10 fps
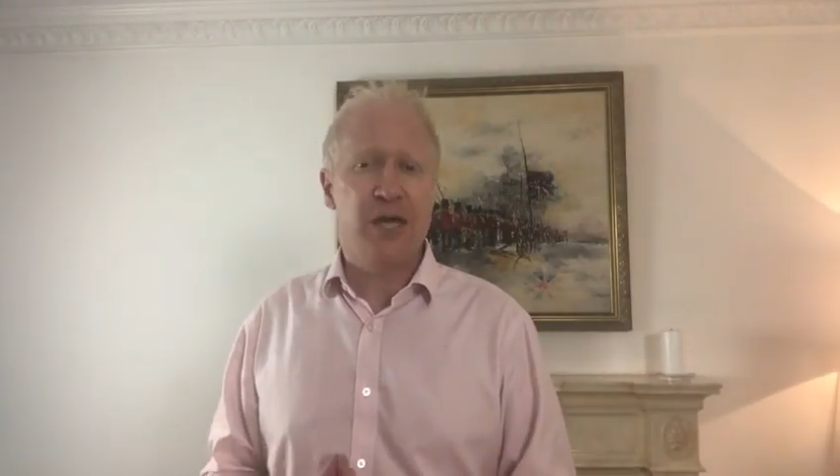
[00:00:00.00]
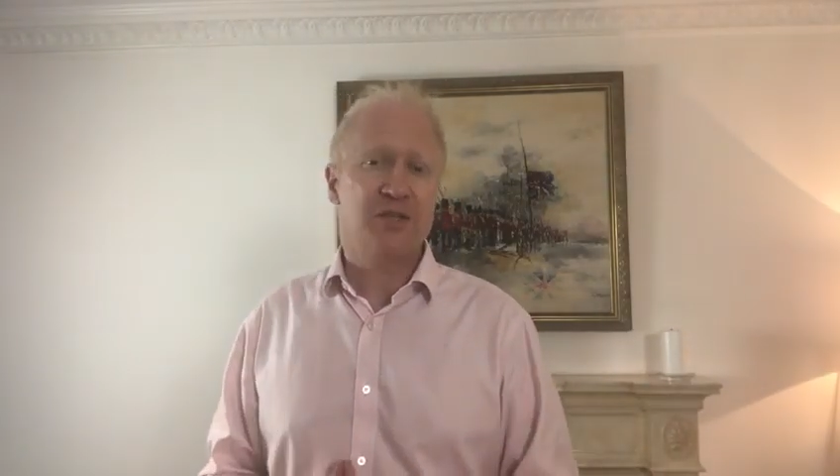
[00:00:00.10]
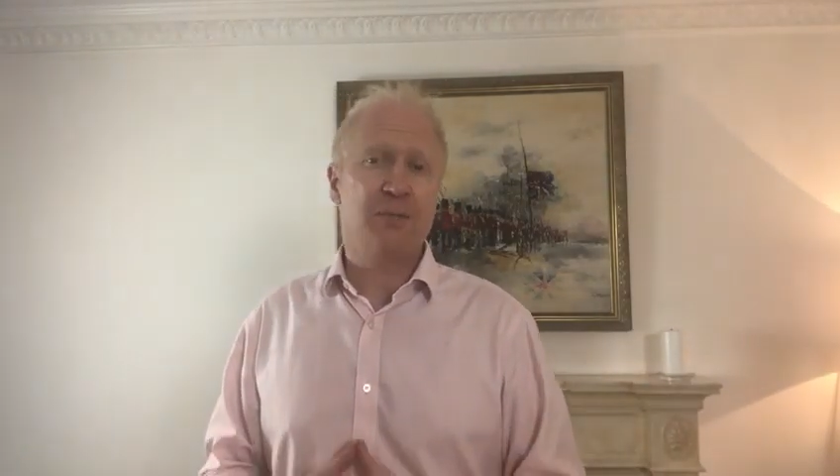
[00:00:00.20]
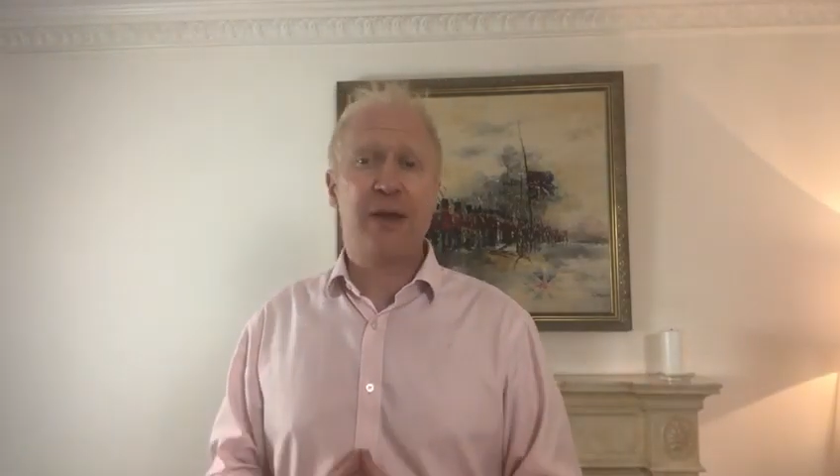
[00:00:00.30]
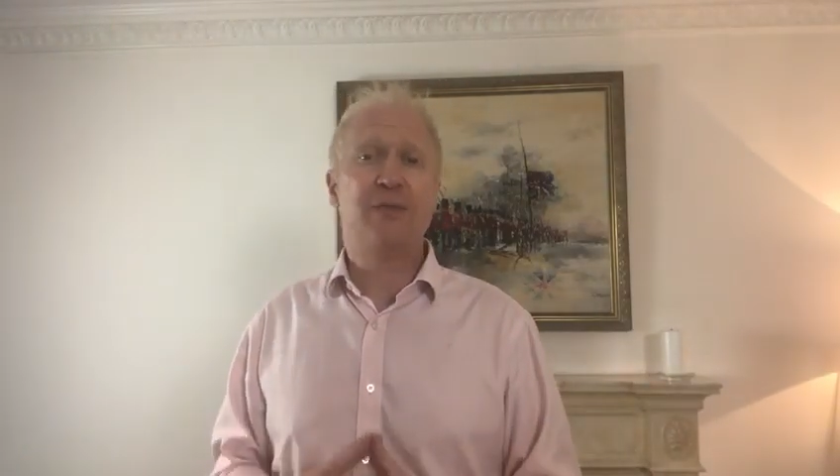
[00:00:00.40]

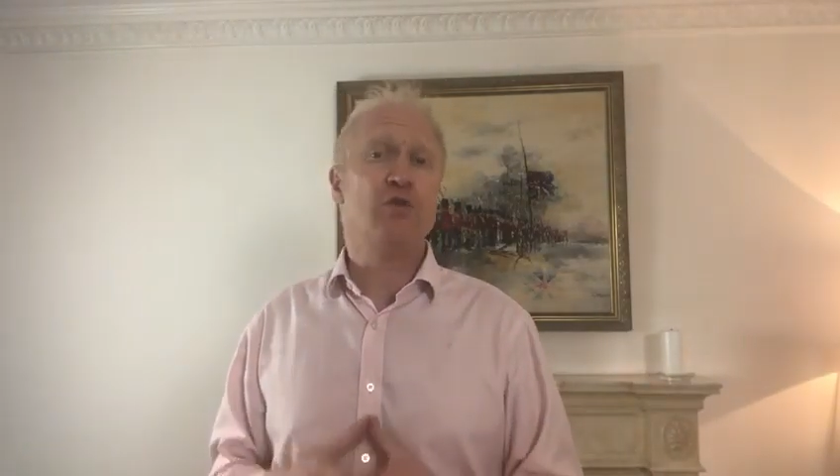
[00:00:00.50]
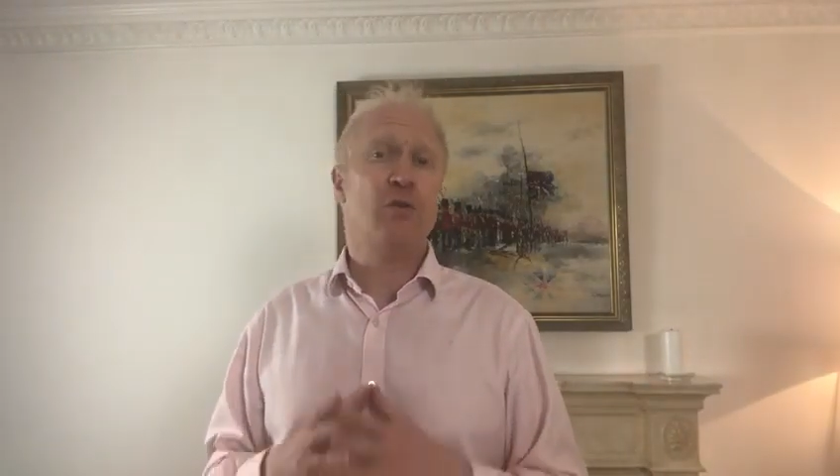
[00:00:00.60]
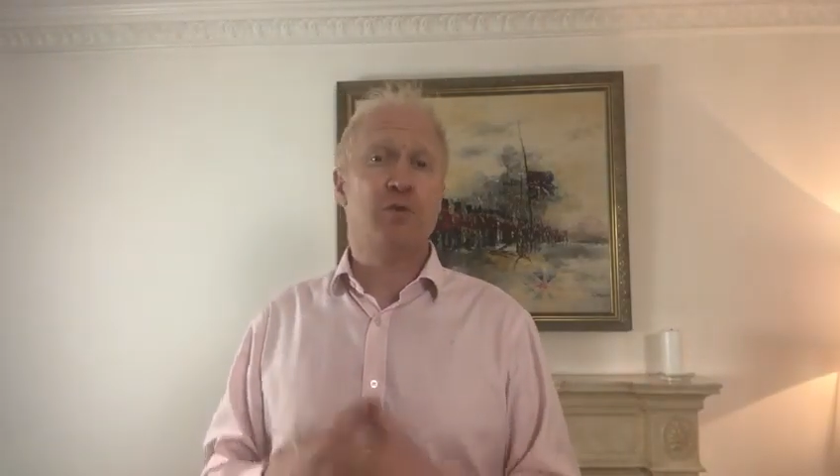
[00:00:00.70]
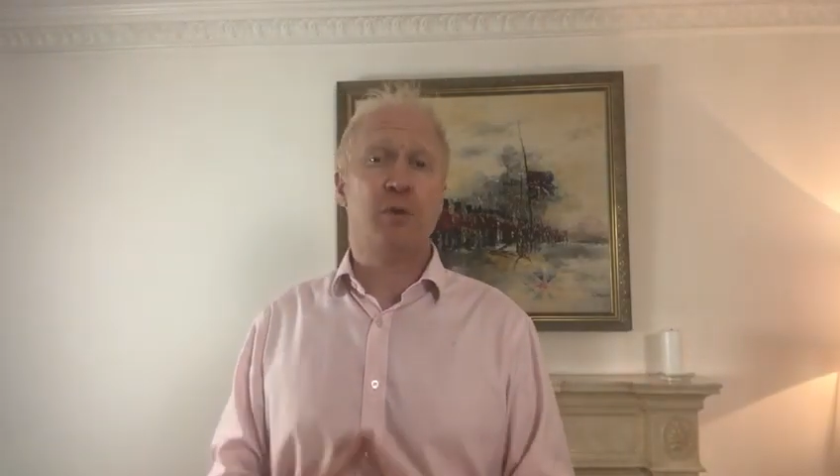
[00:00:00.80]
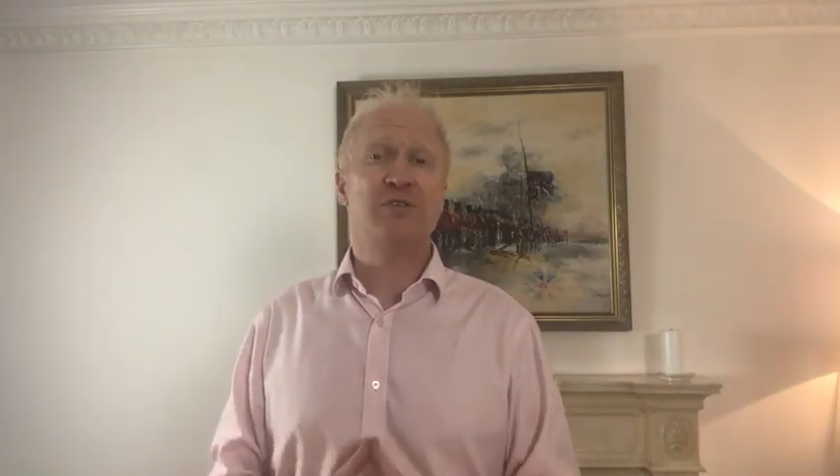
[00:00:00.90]
So people who've
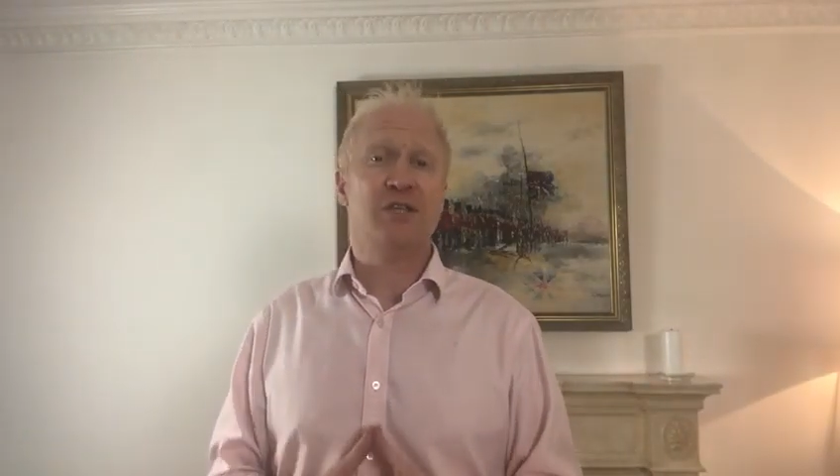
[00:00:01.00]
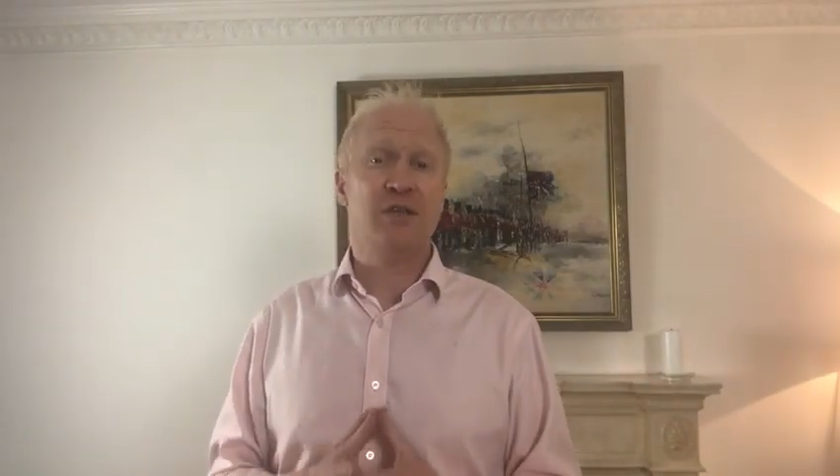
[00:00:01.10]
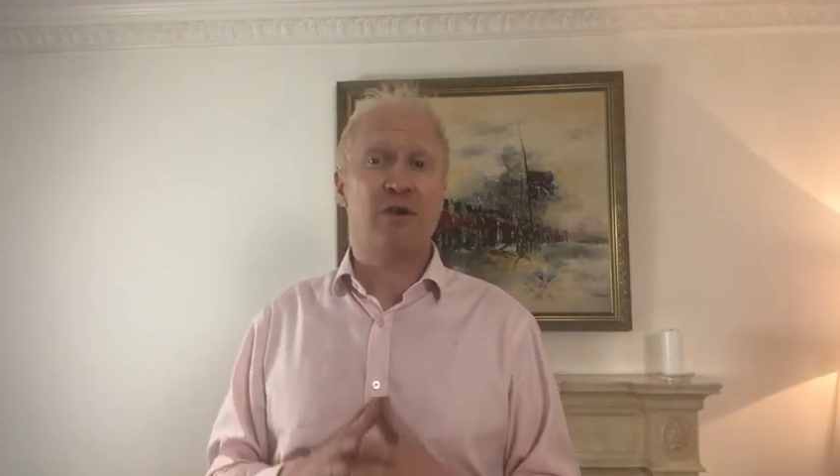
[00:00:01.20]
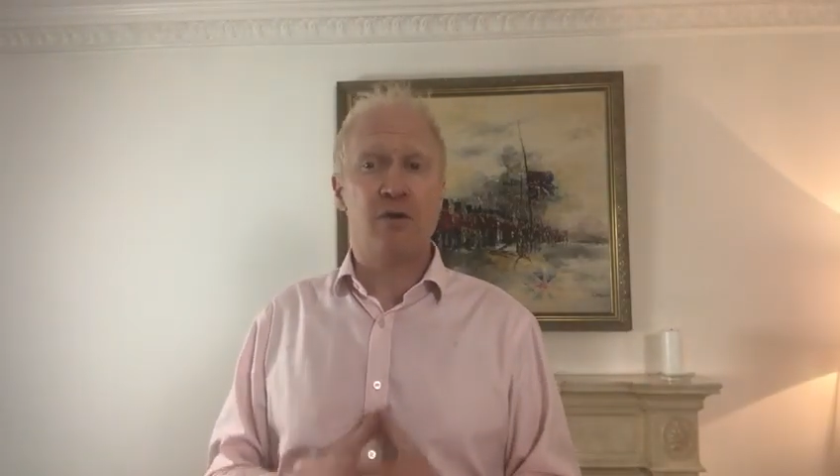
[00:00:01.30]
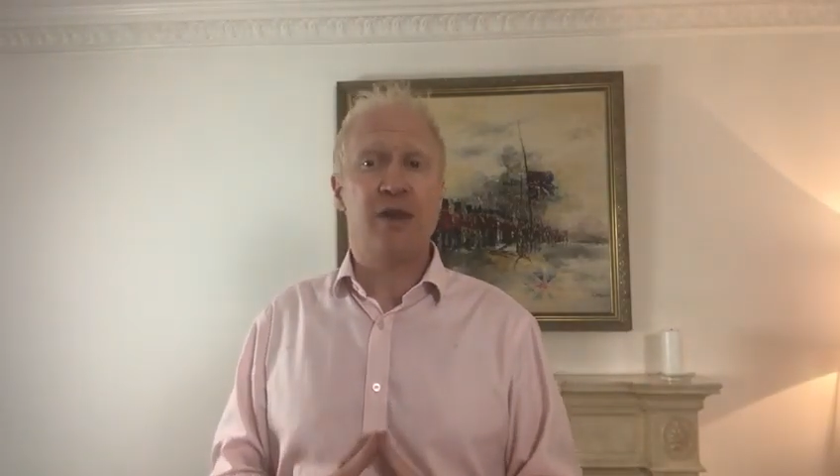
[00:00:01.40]
got property in
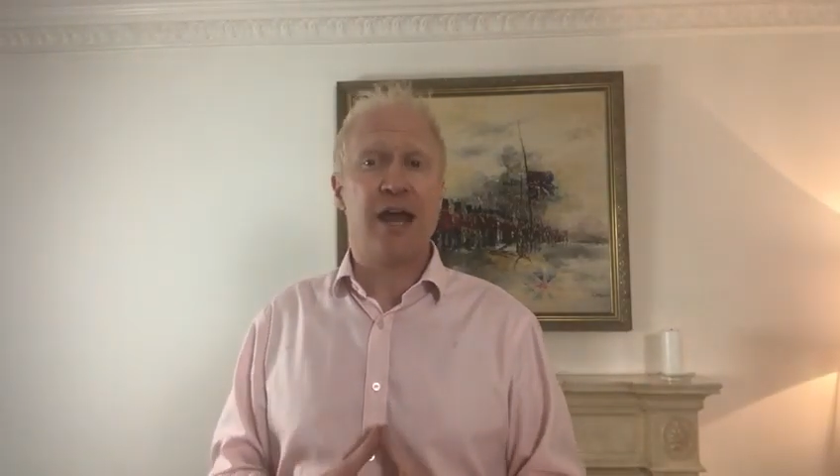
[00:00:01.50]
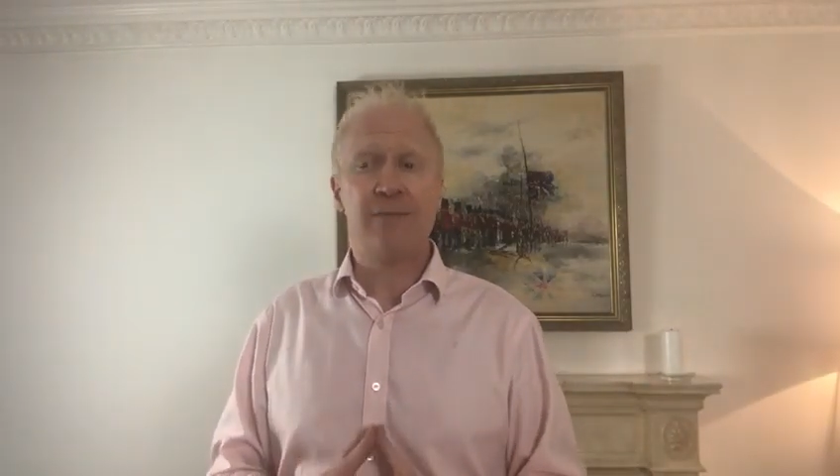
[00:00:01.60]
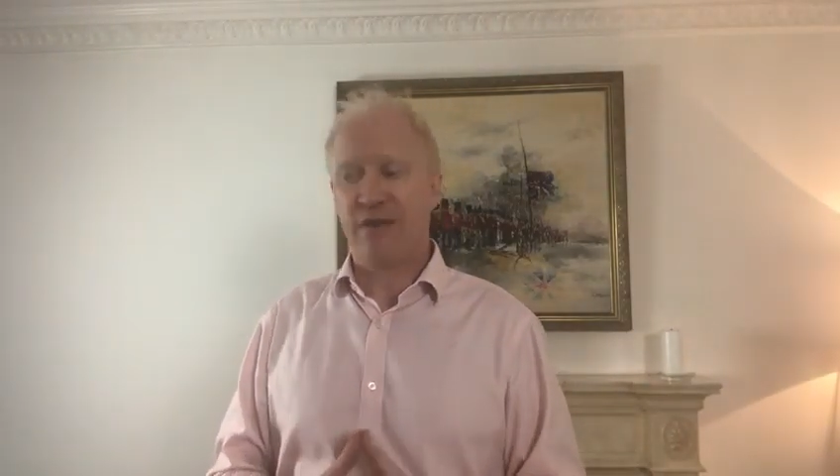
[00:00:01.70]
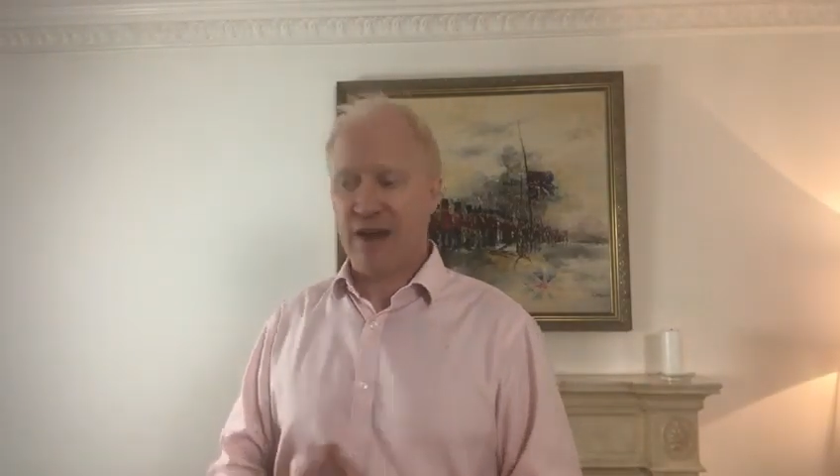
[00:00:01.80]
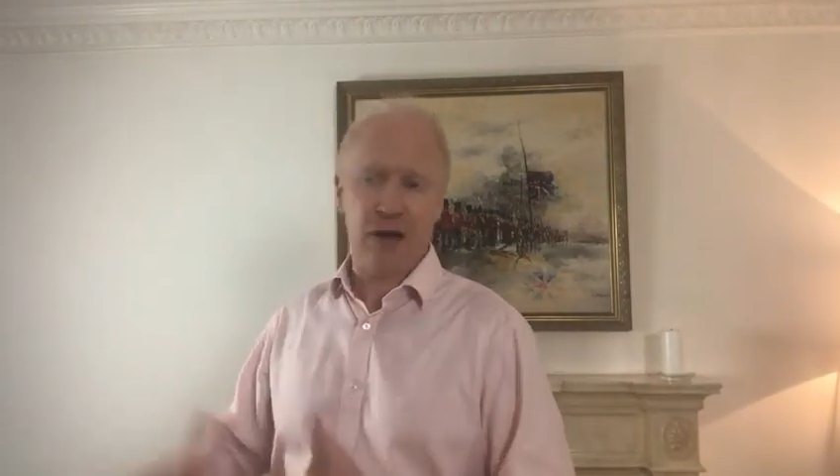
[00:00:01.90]
their own name,
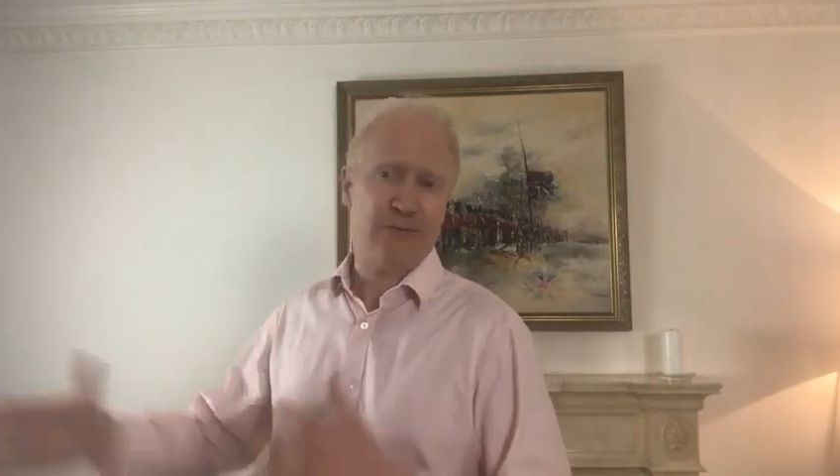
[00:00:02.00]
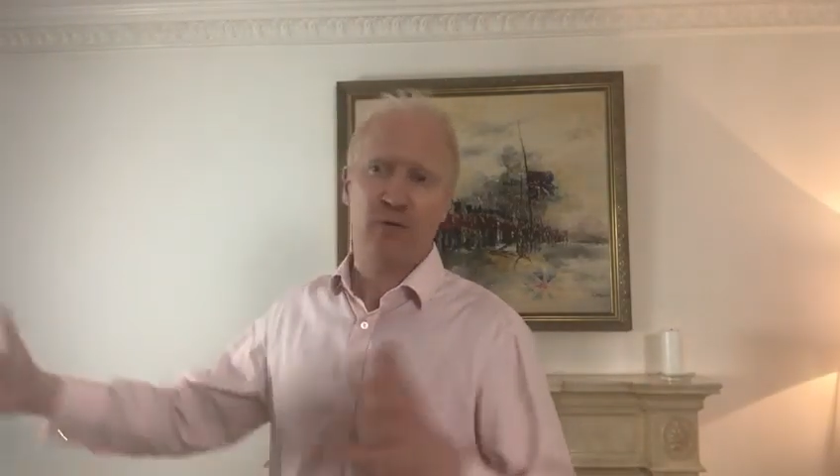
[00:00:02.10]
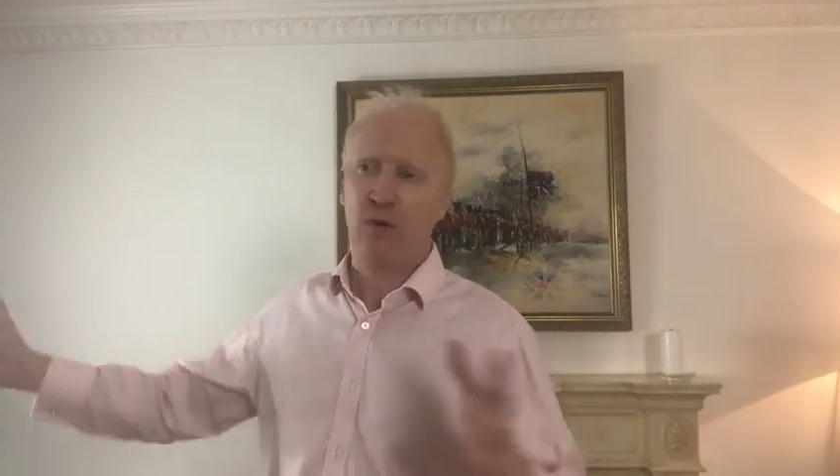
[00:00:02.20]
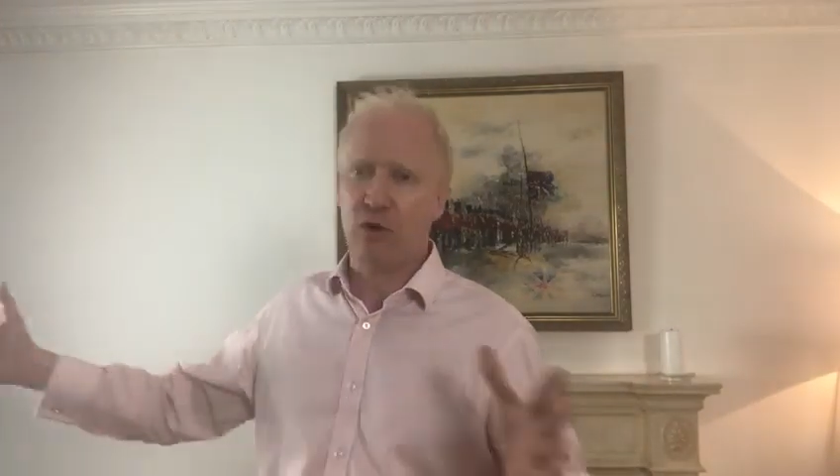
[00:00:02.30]
they've had it for a